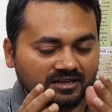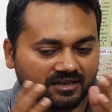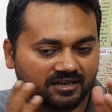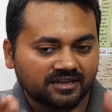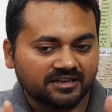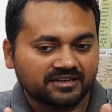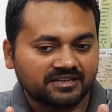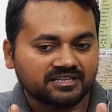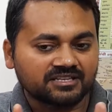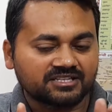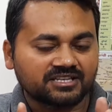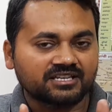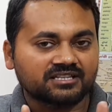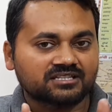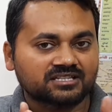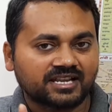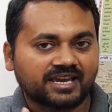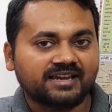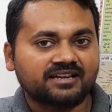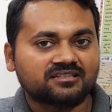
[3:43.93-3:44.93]
any
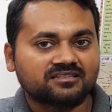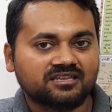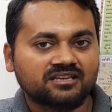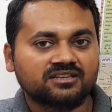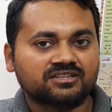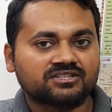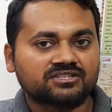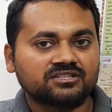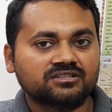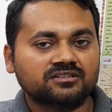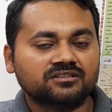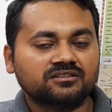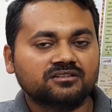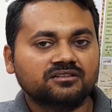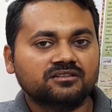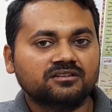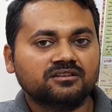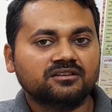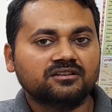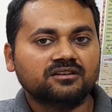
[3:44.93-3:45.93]
change like this,
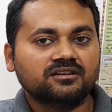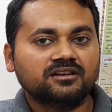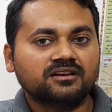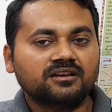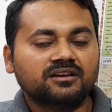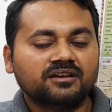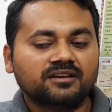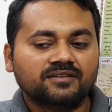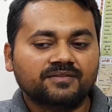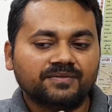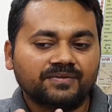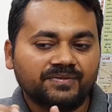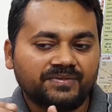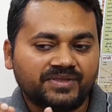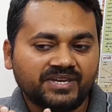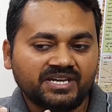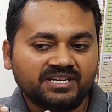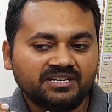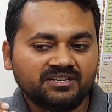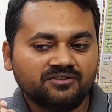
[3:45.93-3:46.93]

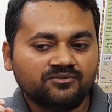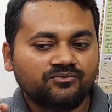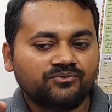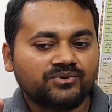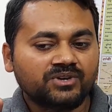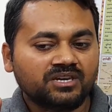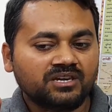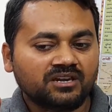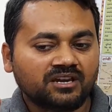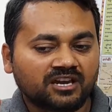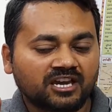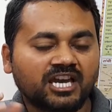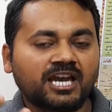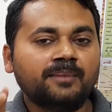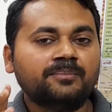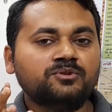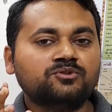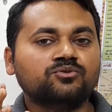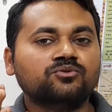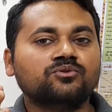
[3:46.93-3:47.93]
then we
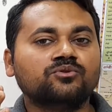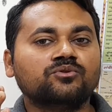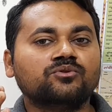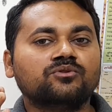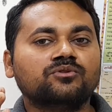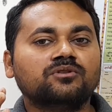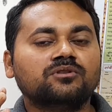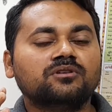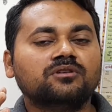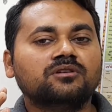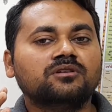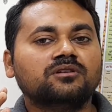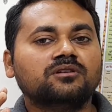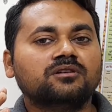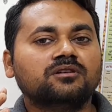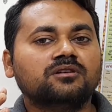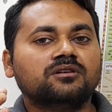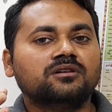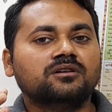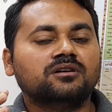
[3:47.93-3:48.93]
have to
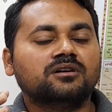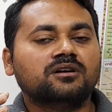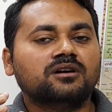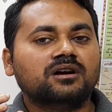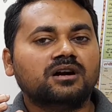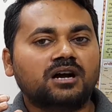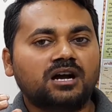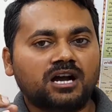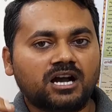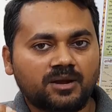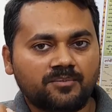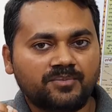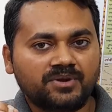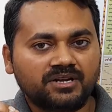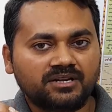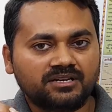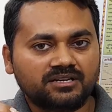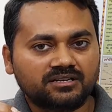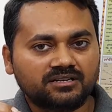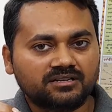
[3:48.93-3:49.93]

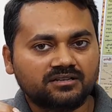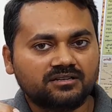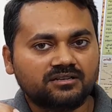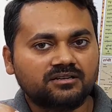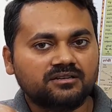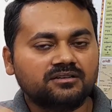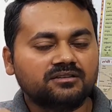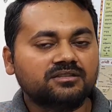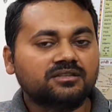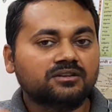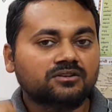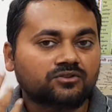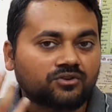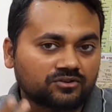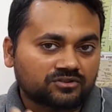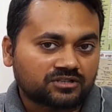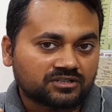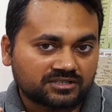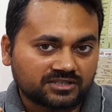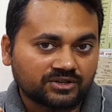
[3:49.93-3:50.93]
amend the
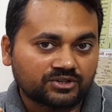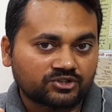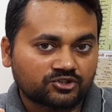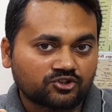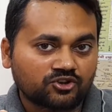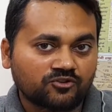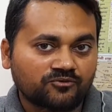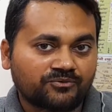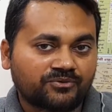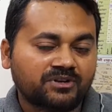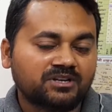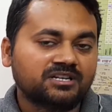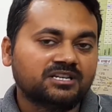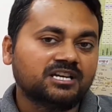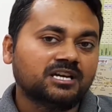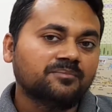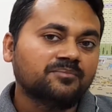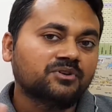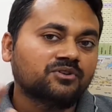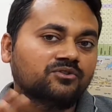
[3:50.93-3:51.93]
Constitution of
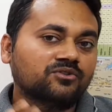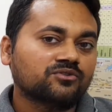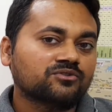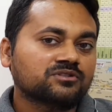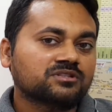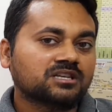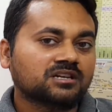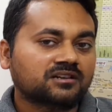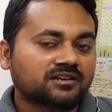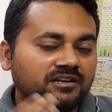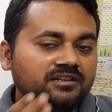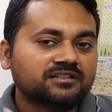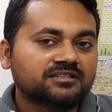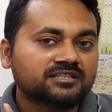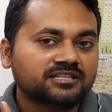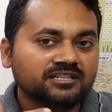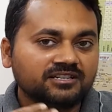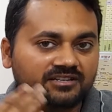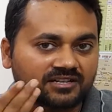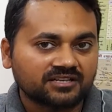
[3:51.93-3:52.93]
India, because the
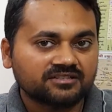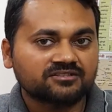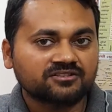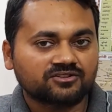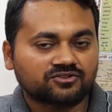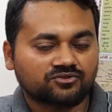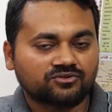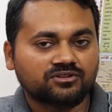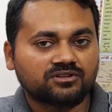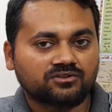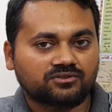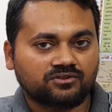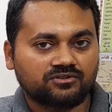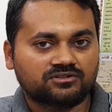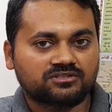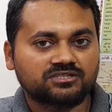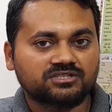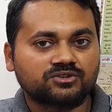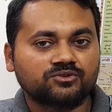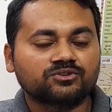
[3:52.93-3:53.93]
country runs through the
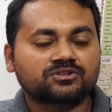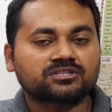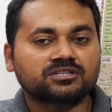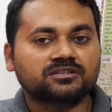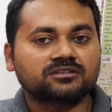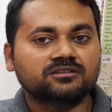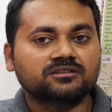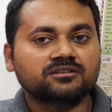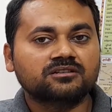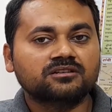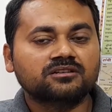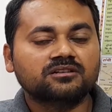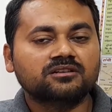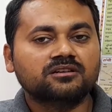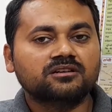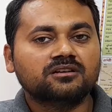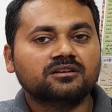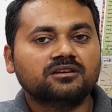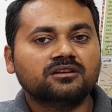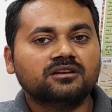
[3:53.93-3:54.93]
Constitution.
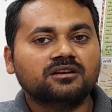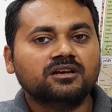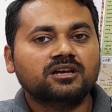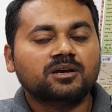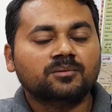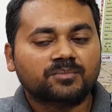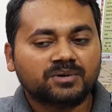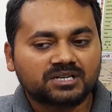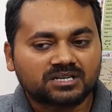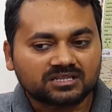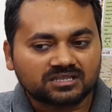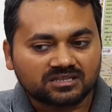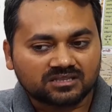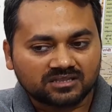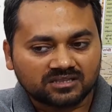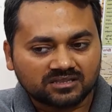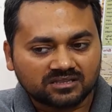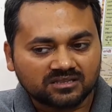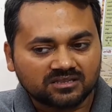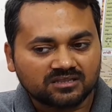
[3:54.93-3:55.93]
But
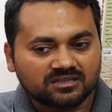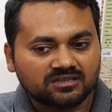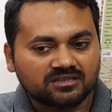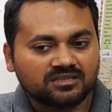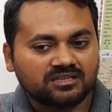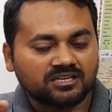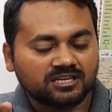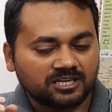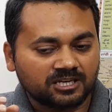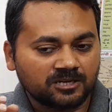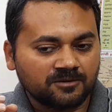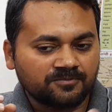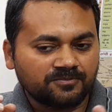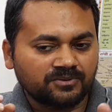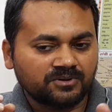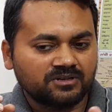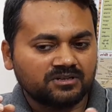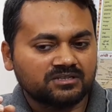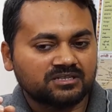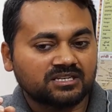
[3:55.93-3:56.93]
if
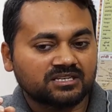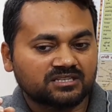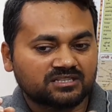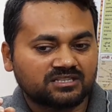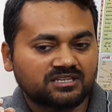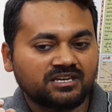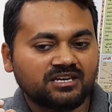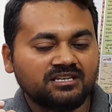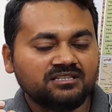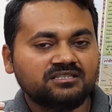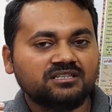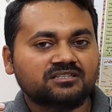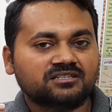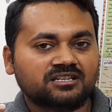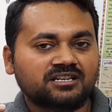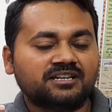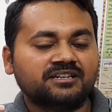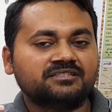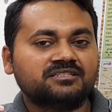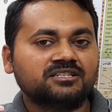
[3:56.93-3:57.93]
the change is
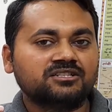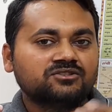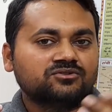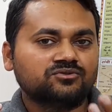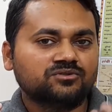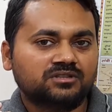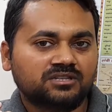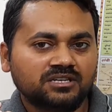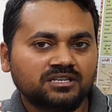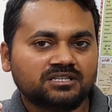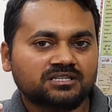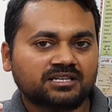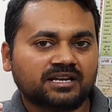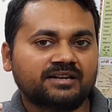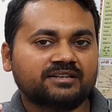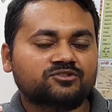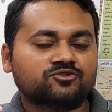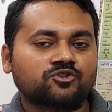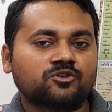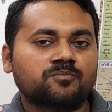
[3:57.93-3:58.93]
related to these
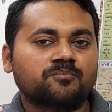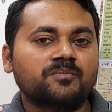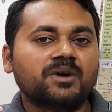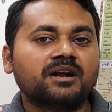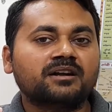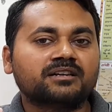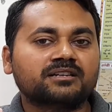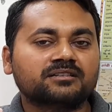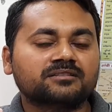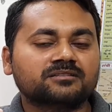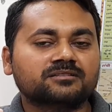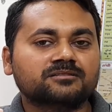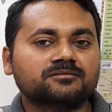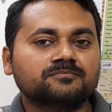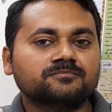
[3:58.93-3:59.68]
kinds of matters,